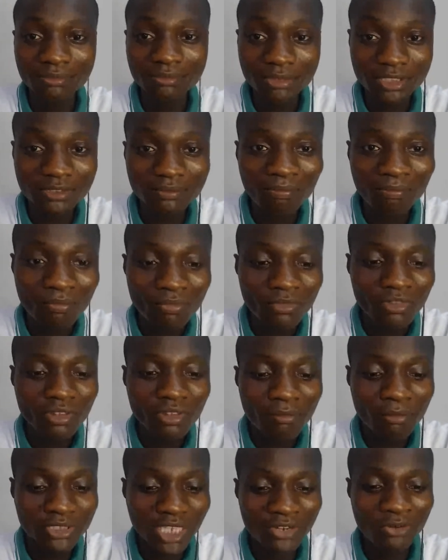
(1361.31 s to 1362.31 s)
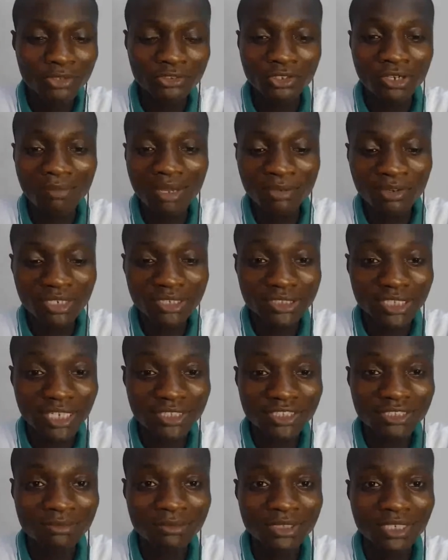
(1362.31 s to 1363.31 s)
But I don't want to talk about plugins
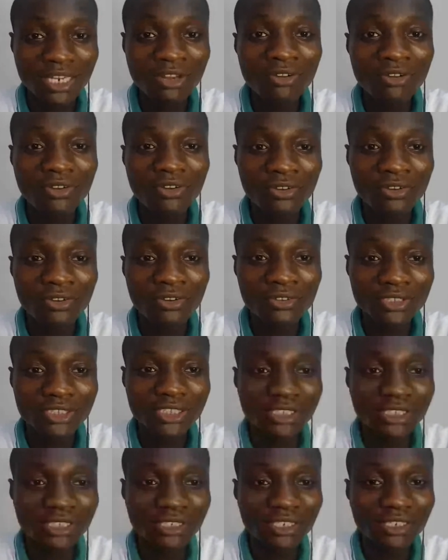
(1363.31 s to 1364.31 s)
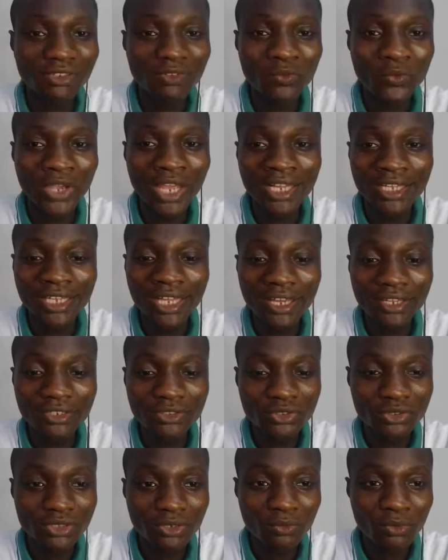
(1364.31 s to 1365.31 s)
and themes now until we enter
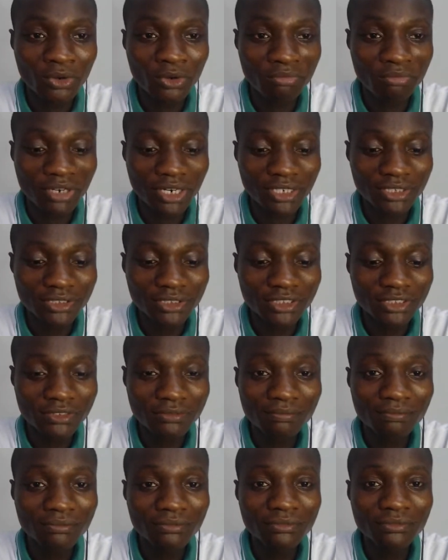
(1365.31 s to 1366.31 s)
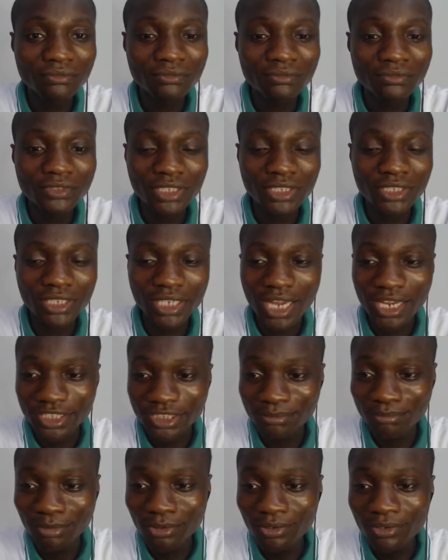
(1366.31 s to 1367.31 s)
into the WordPress
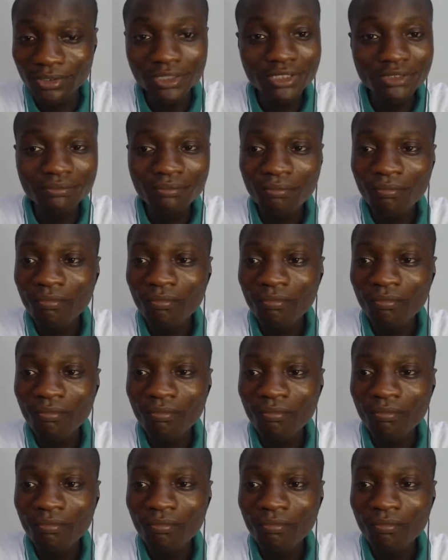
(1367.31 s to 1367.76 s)
dashboard.